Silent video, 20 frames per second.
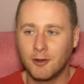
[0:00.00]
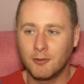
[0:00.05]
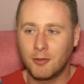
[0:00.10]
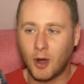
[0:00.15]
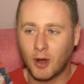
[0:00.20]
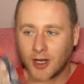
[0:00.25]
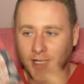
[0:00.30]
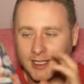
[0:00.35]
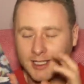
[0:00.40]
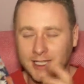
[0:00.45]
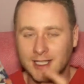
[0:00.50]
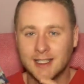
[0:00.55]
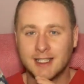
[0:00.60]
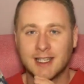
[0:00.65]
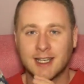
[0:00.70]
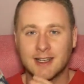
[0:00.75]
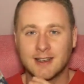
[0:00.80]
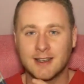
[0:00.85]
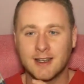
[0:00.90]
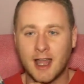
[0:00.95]

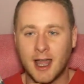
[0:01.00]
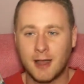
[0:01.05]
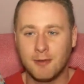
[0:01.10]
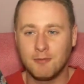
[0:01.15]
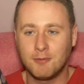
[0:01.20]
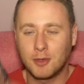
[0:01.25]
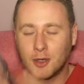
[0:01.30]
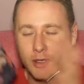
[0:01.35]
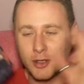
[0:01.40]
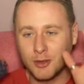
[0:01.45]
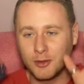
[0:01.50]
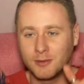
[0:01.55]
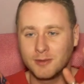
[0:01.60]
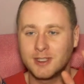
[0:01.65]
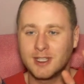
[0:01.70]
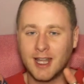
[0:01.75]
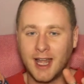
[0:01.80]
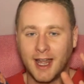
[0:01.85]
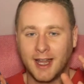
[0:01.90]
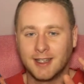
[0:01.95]
pocketed and
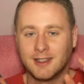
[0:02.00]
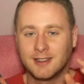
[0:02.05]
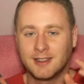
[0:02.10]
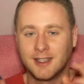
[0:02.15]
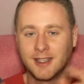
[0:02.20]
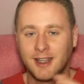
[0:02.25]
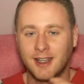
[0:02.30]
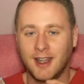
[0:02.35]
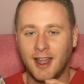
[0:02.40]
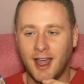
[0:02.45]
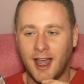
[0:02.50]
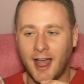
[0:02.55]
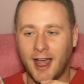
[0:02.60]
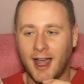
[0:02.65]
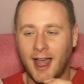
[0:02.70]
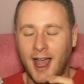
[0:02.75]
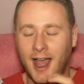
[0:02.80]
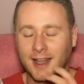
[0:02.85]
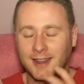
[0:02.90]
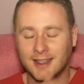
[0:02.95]
bloomed, and
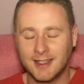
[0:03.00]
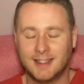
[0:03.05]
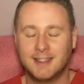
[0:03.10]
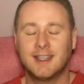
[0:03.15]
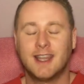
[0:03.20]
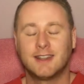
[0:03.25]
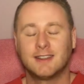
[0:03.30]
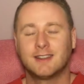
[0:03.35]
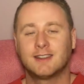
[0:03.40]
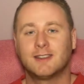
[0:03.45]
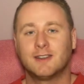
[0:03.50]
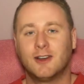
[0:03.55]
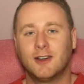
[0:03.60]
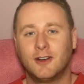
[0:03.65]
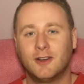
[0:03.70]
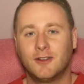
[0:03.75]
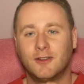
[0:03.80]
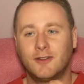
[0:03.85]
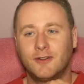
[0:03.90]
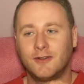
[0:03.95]
had this sense
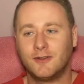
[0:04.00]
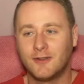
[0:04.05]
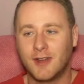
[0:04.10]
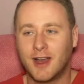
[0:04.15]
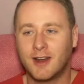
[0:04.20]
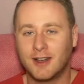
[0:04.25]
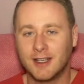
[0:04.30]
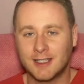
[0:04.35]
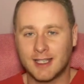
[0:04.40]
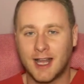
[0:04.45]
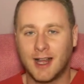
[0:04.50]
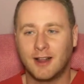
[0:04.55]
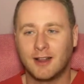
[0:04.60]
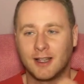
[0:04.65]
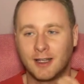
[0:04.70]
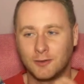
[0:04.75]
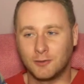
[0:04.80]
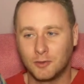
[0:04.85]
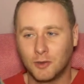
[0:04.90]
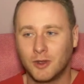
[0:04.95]
of fairy
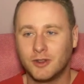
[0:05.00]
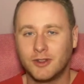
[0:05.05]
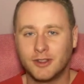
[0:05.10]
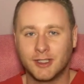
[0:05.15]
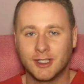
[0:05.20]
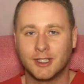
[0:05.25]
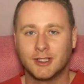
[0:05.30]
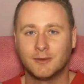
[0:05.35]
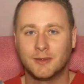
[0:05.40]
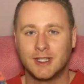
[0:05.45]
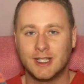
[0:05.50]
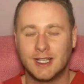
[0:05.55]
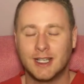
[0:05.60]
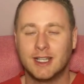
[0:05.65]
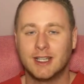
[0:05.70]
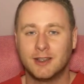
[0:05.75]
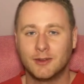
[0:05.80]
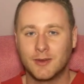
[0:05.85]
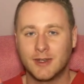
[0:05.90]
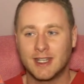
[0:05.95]
tale and wonder
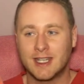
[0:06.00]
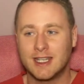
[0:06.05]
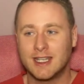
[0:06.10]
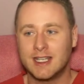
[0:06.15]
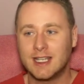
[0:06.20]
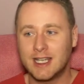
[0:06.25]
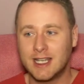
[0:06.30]
within